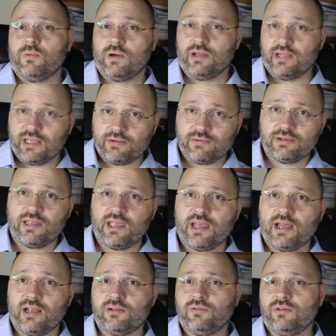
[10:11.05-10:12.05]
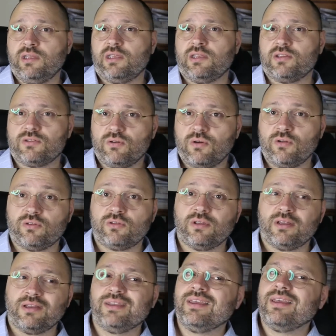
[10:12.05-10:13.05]
whatever they are doing is going
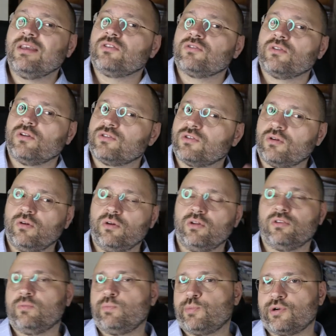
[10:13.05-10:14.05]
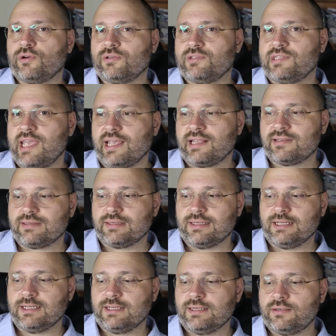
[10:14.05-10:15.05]
is also going to protect
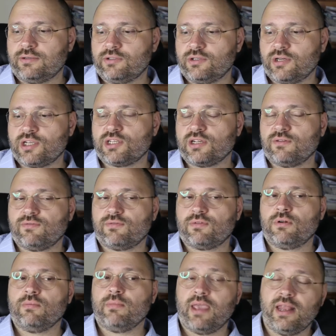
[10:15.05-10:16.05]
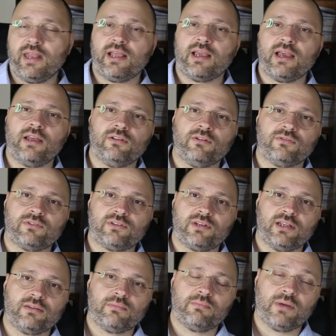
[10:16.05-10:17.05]
uh, Russia from any kind of
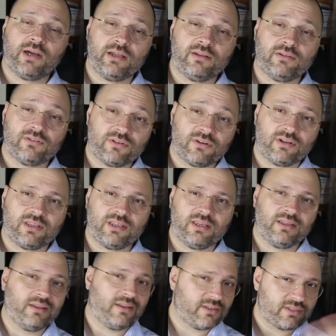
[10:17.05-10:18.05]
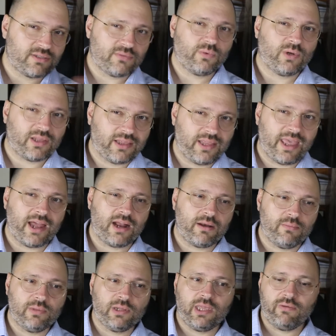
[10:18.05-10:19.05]
threat by Turkey. This is what they
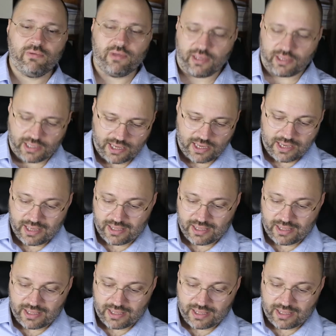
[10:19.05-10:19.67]
are believing.